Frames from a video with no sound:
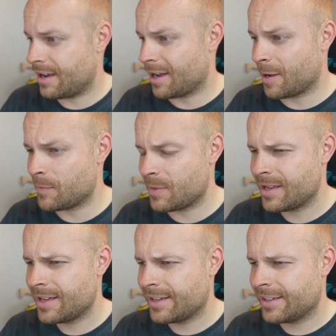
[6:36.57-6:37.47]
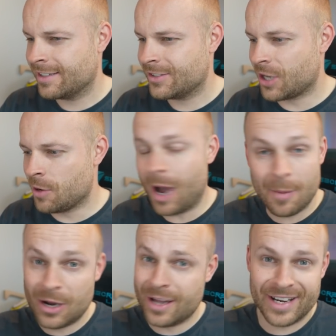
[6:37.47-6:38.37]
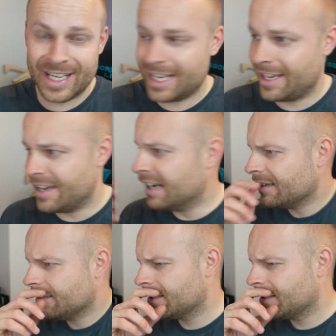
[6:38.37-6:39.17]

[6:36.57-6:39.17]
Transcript: um, so I'm learning here.